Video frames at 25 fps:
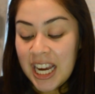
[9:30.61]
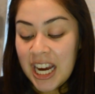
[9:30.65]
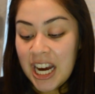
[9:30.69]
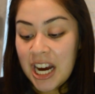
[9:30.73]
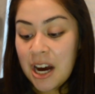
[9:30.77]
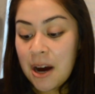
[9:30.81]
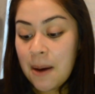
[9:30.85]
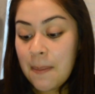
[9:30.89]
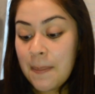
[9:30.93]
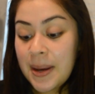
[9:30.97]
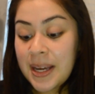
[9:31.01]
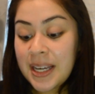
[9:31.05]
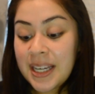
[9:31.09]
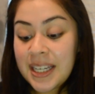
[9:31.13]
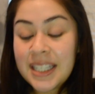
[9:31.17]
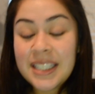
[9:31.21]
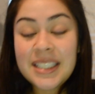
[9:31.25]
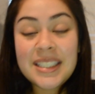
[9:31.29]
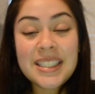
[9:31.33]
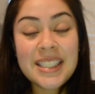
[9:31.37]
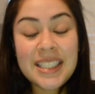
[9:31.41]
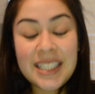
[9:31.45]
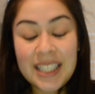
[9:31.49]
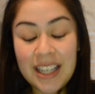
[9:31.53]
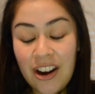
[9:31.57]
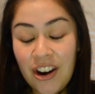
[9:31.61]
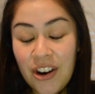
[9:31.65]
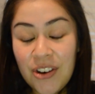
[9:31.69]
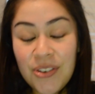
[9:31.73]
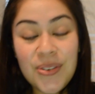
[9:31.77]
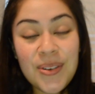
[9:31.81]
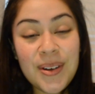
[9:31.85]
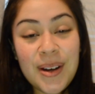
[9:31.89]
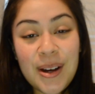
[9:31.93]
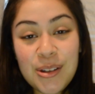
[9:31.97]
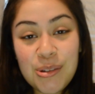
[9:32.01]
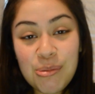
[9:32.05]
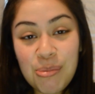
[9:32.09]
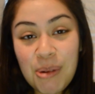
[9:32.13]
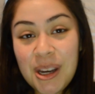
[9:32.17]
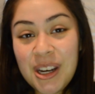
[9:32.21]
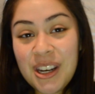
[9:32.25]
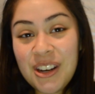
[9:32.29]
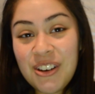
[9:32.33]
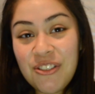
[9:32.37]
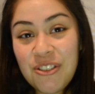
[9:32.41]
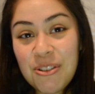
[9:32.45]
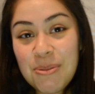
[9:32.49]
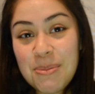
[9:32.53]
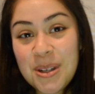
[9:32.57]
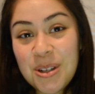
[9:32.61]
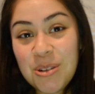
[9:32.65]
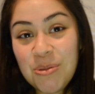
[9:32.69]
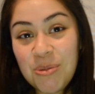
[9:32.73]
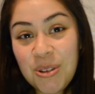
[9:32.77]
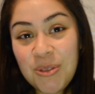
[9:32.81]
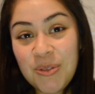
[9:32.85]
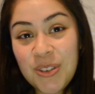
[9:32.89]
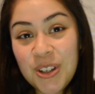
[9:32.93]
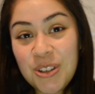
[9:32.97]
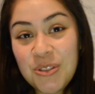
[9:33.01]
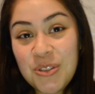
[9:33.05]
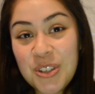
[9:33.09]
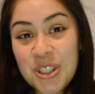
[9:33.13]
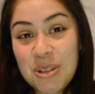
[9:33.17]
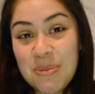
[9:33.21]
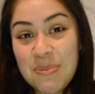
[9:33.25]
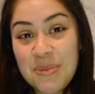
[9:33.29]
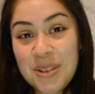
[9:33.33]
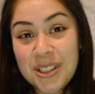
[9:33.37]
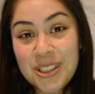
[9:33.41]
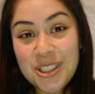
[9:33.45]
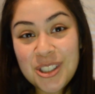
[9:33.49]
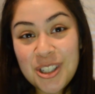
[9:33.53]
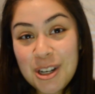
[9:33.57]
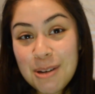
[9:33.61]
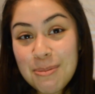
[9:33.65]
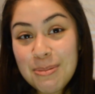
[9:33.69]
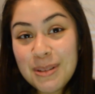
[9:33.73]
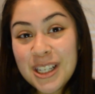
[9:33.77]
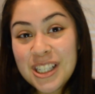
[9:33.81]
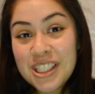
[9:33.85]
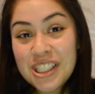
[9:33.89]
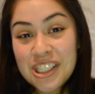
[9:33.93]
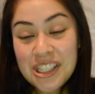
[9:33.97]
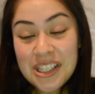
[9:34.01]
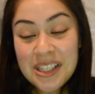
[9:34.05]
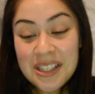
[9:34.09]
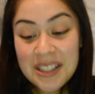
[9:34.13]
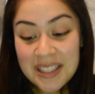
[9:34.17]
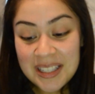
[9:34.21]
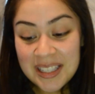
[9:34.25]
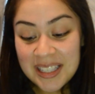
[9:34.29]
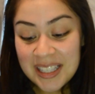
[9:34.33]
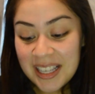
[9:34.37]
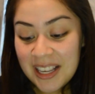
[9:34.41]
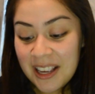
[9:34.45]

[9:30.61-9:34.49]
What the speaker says: Are you guys ready for me to reveal what the Mystery Plush is?